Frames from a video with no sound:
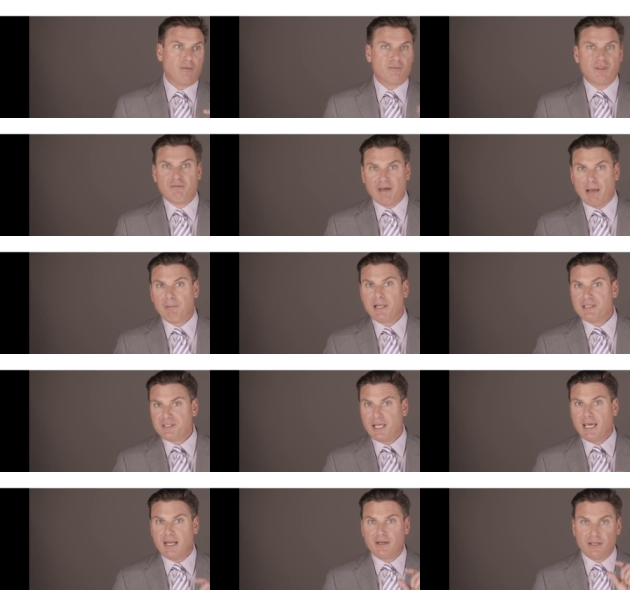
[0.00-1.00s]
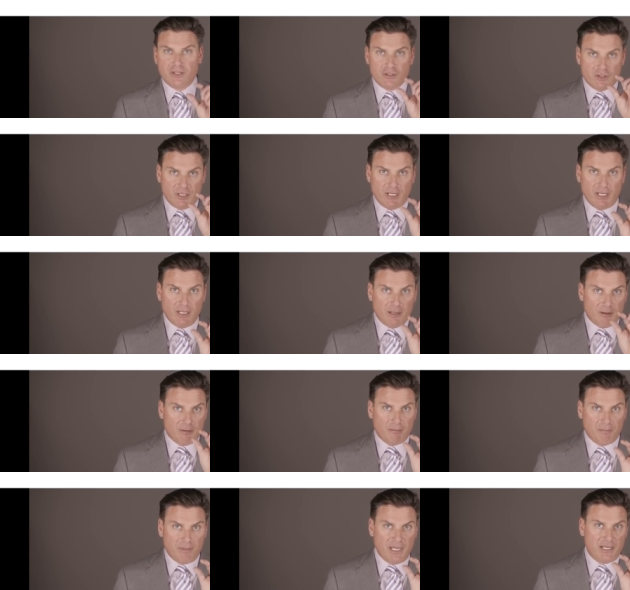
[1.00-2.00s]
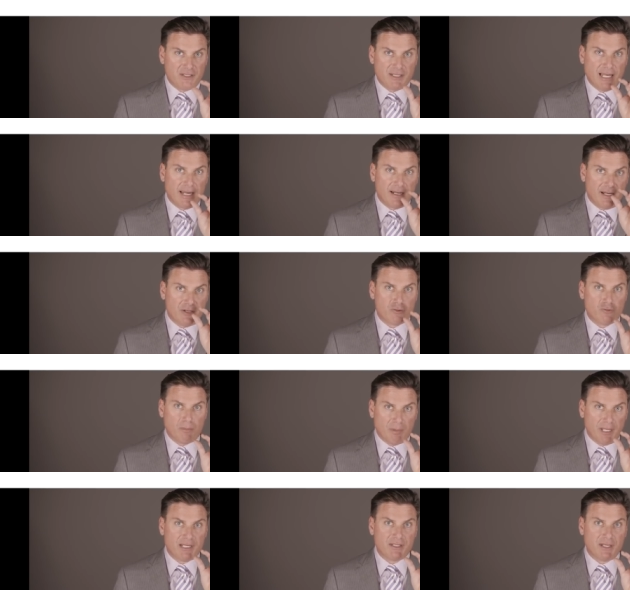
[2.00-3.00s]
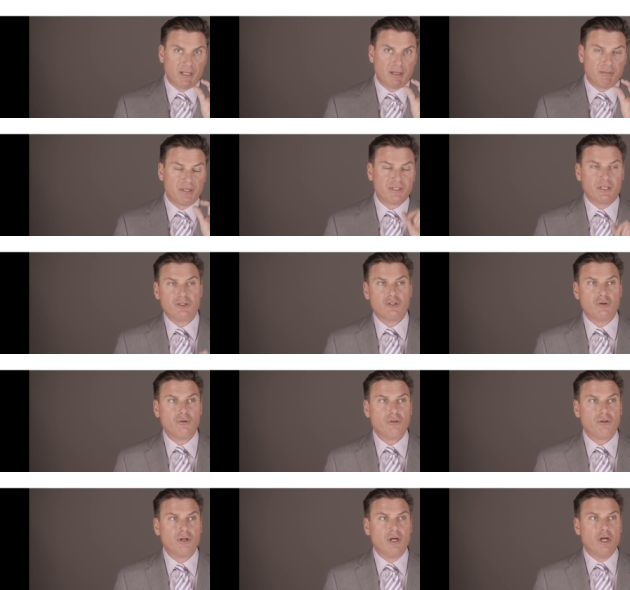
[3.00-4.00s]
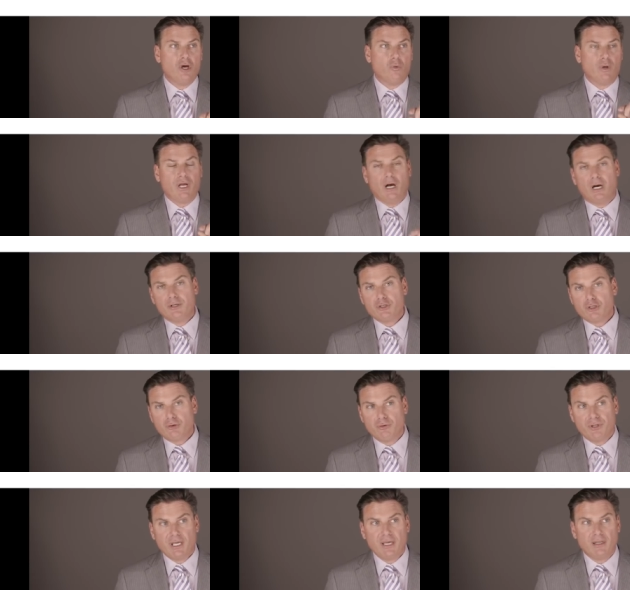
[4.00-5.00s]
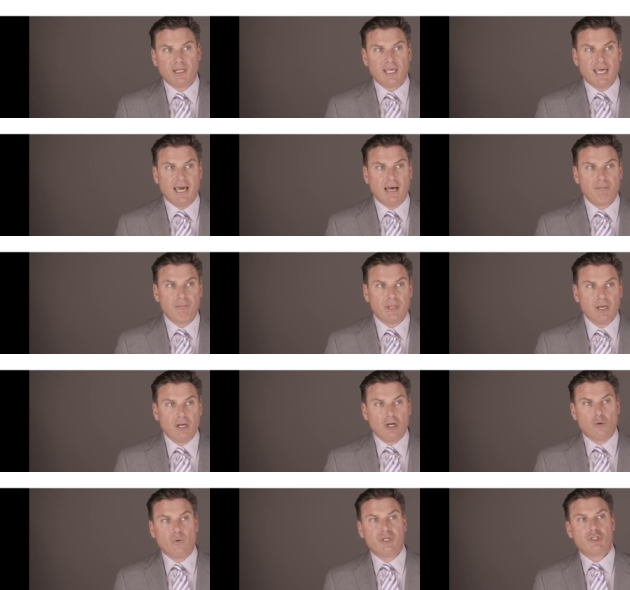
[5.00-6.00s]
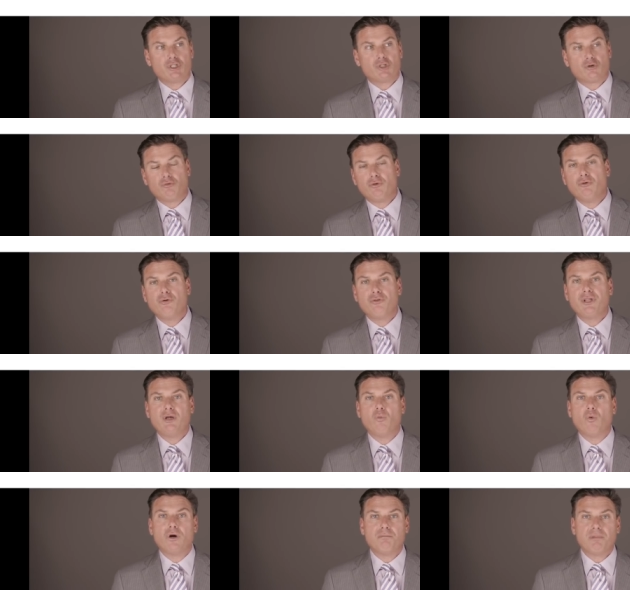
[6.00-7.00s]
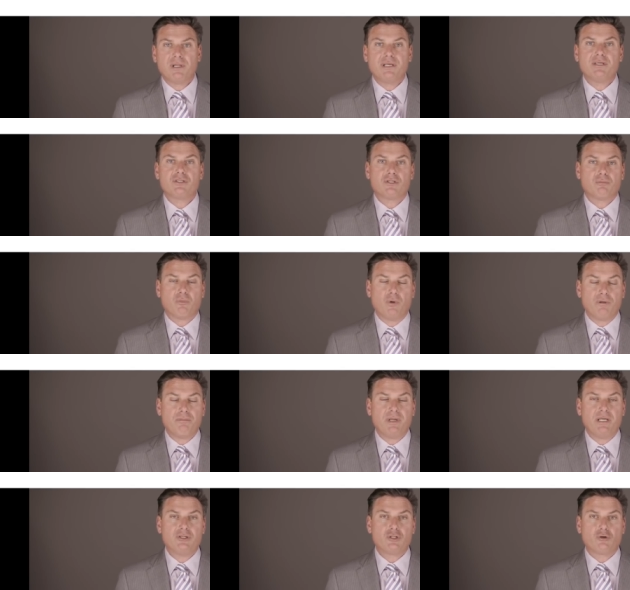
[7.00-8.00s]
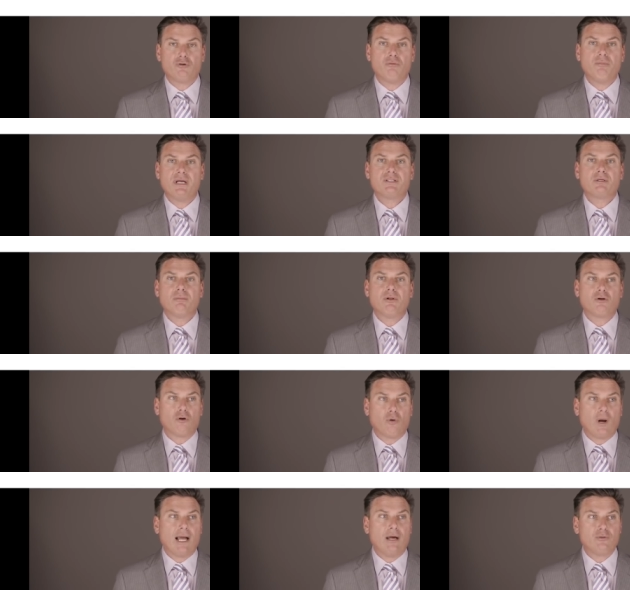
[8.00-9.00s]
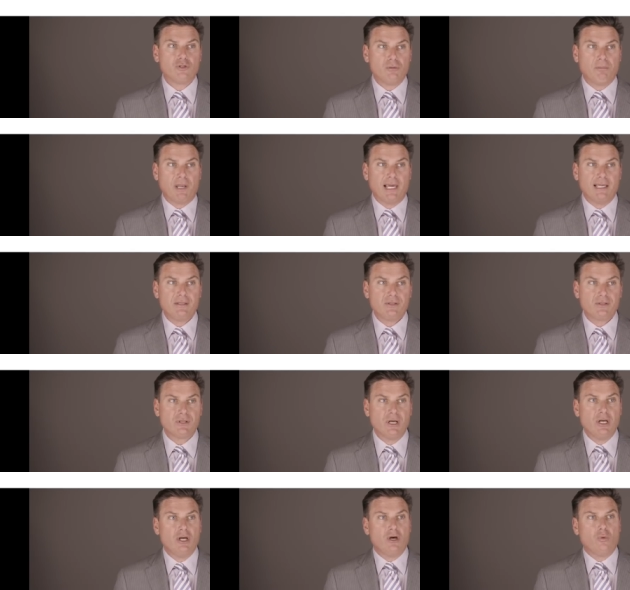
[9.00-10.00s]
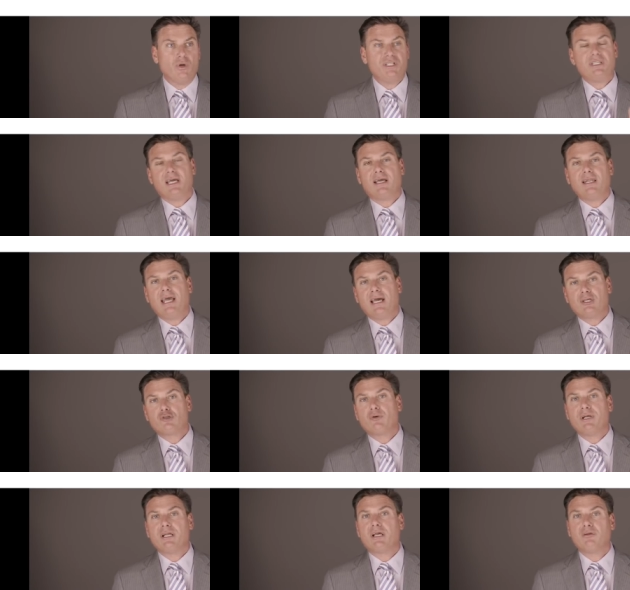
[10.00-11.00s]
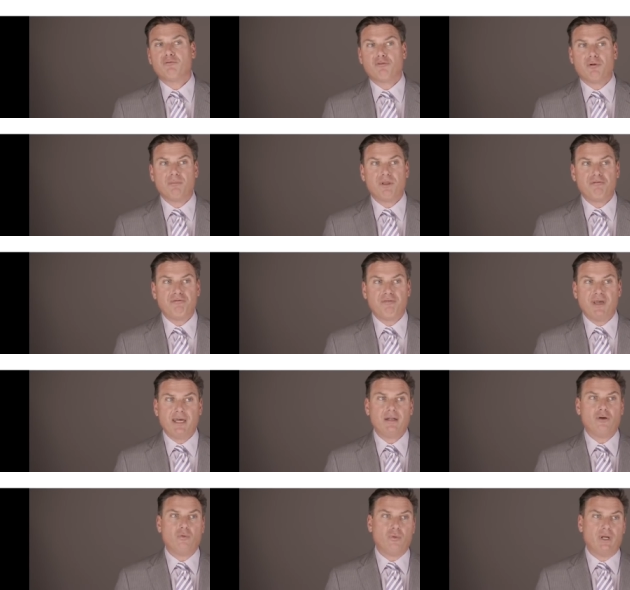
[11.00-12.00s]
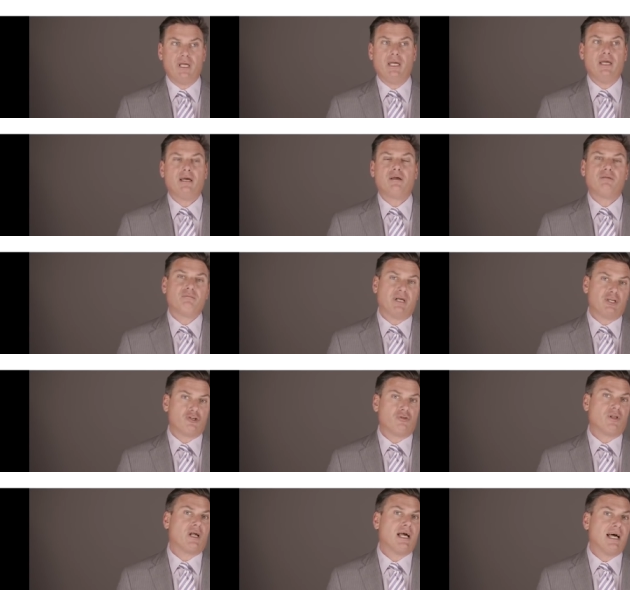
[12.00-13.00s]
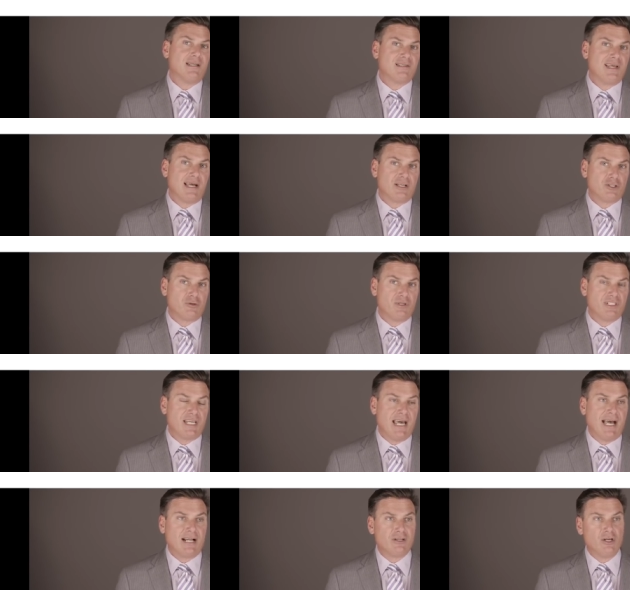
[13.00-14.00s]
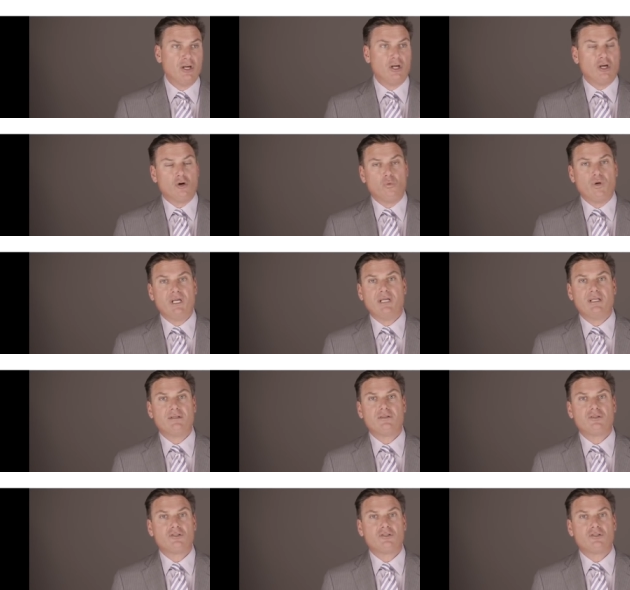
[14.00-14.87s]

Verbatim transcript: the Valplast, again, is the piece that is replacing the missing tooth. We unscrew the healing cap. We screw the one-piece one-piece screw-mentable crown to place. We take an x-ray to confirm the fit. We make sure the contacts are intact. We